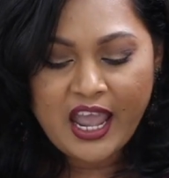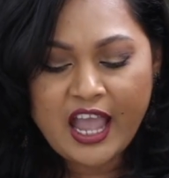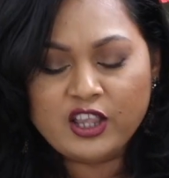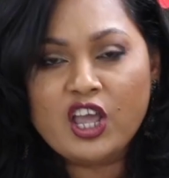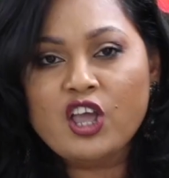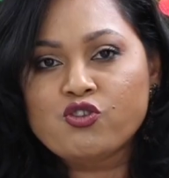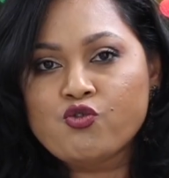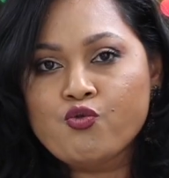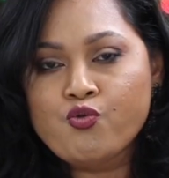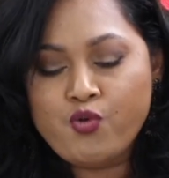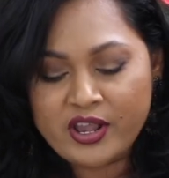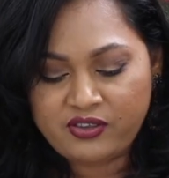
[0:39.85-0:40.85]
It is
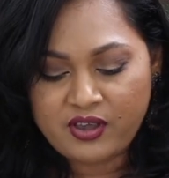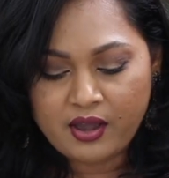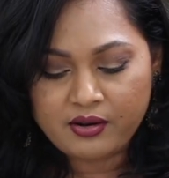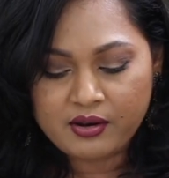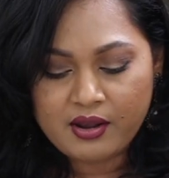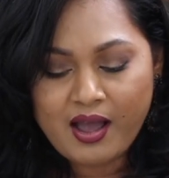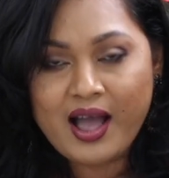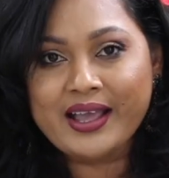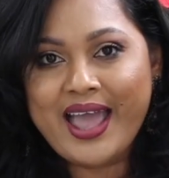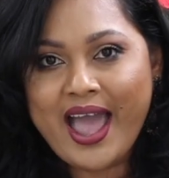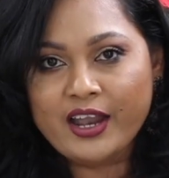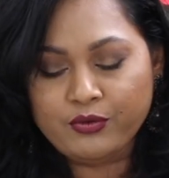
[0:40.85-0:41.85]
written
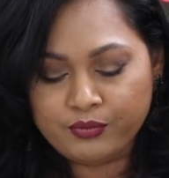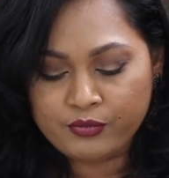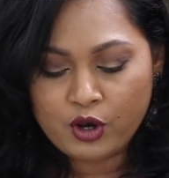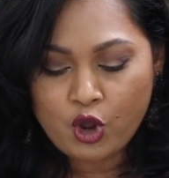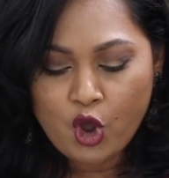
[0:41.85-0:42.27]
again,